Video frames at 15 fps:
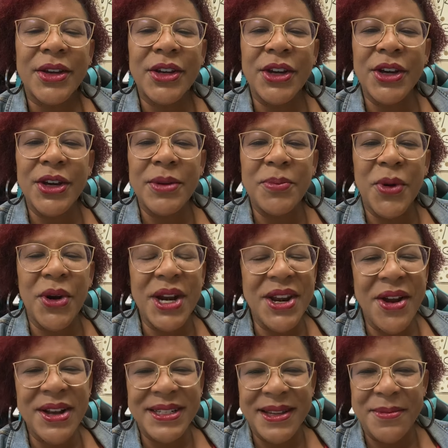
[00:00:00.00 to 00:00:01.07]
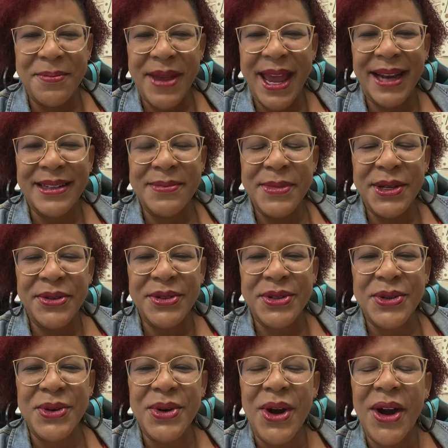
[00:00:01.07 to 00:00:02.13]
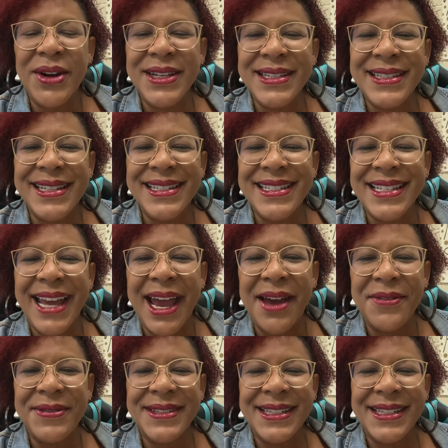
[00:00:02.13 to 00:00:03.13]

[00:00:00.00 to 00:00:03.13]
Good morning, Arts Impact Middle School artists and staff.